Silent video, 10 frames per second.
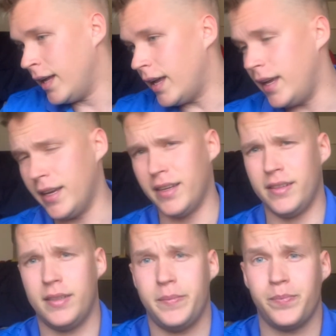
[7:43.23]

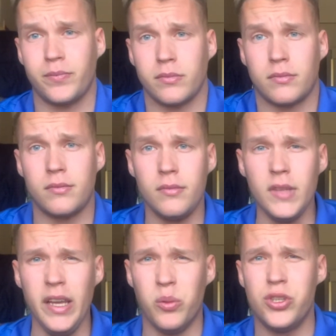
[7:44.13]
And
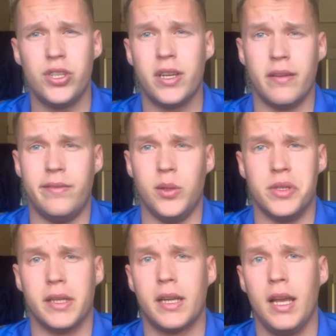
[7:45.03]
it was just
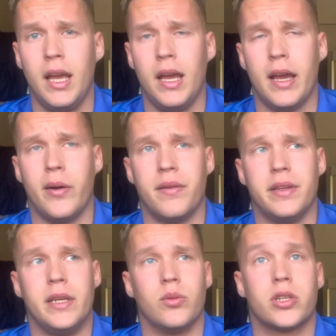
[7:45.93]
confusing how
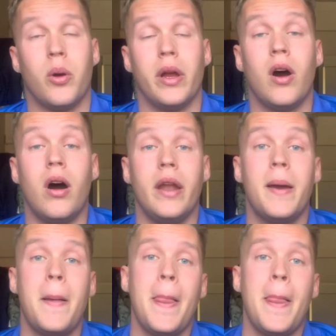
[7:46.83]
everything was going on.